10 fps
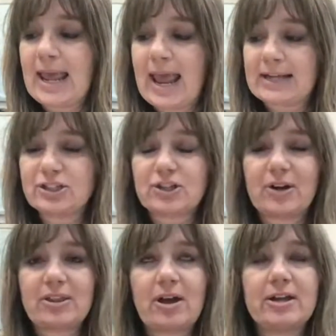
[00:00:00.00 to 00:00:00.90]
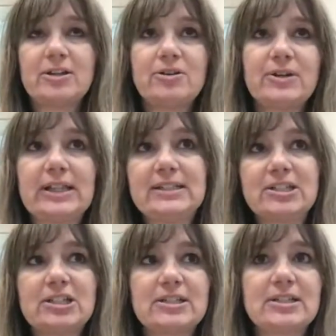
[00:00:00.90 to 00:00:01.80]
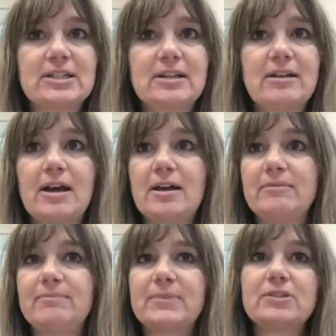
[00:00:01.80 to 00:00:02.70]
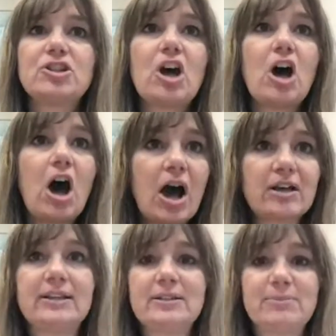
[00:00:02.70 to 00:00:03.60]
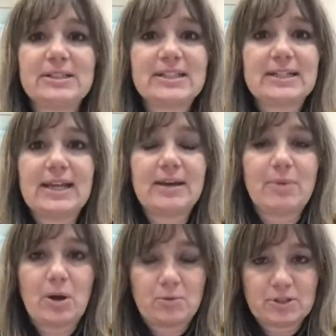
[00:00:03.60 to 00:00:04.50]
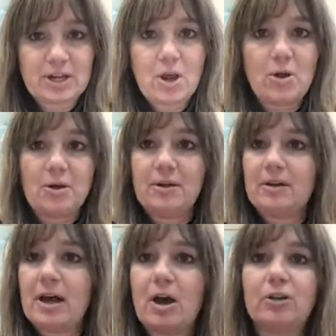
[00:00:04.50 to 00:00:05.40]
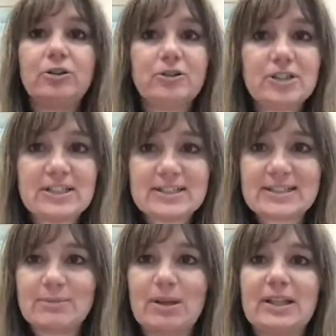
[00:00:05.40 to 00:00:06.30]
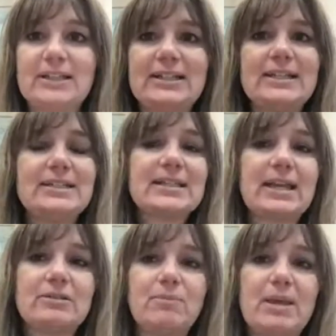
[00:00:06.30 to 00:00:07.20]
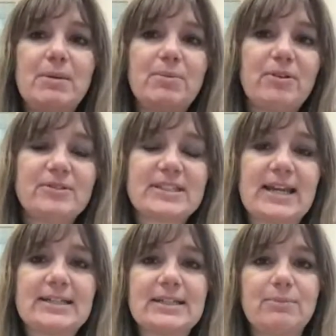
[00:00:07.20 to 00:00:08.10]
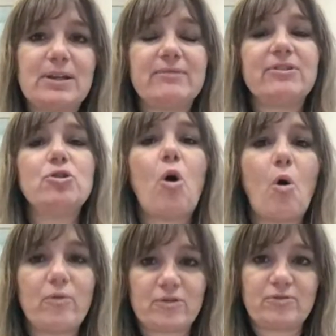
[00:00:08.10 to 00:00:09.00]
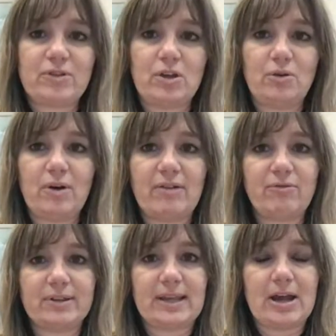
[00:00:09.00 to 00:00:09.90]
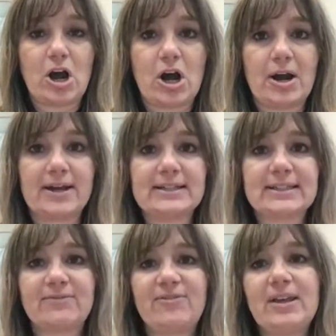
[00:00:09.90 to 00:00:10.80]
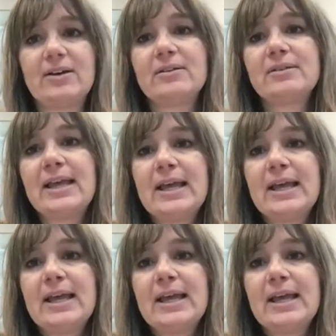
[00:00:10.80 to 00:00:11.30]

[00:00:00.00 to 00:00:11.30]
And so I thought, you know what, let's just talk a little bit today about learning disabilities and maybe present a bit of an overview of what they are, as I feel